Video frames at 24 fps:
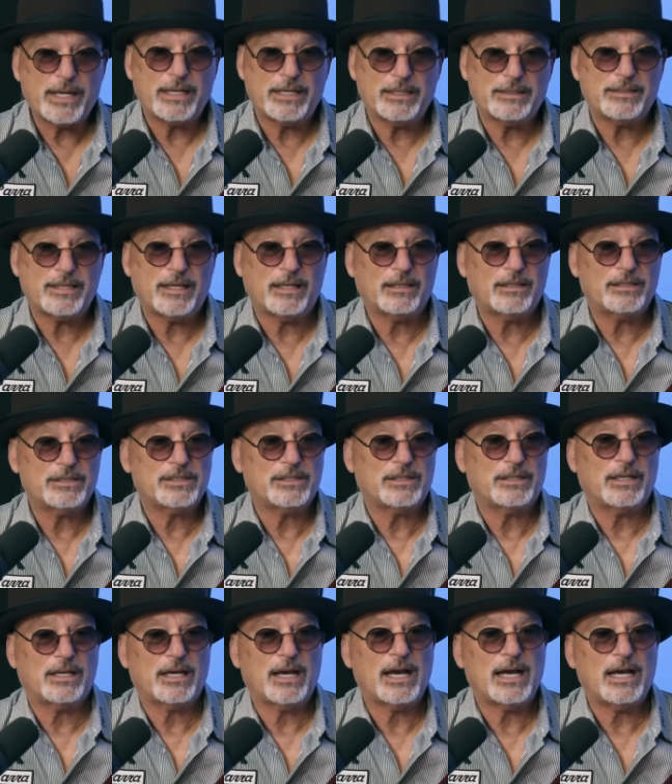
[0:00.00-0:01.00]

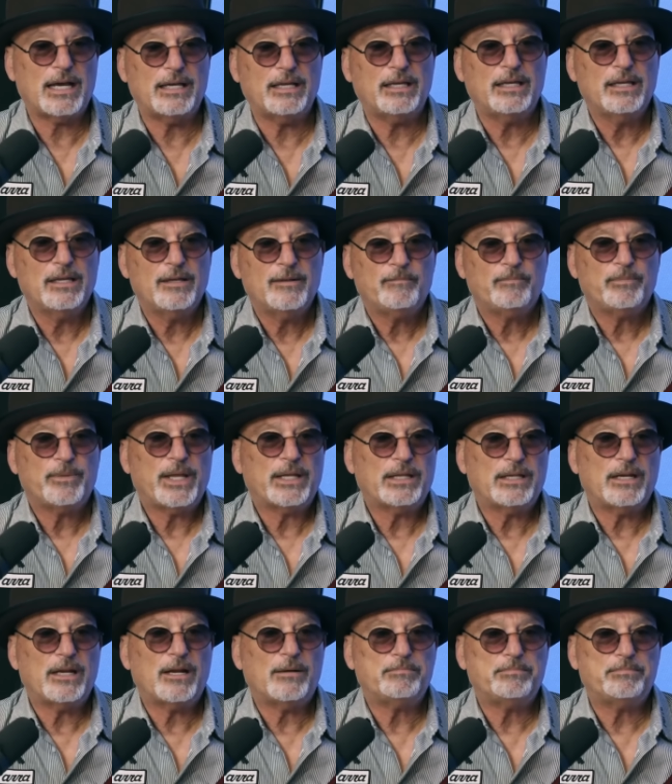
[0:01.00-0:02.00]
intelligent guy,
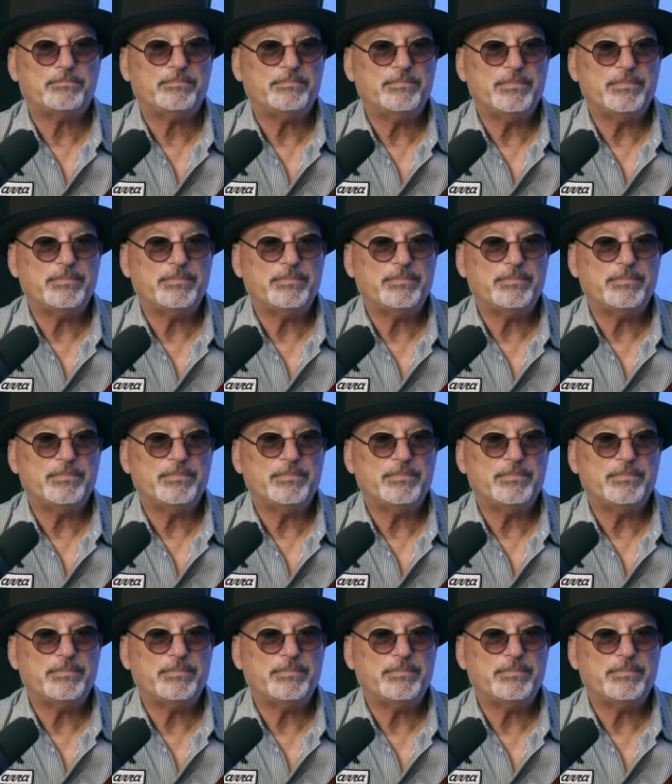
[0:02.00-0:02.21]
ended up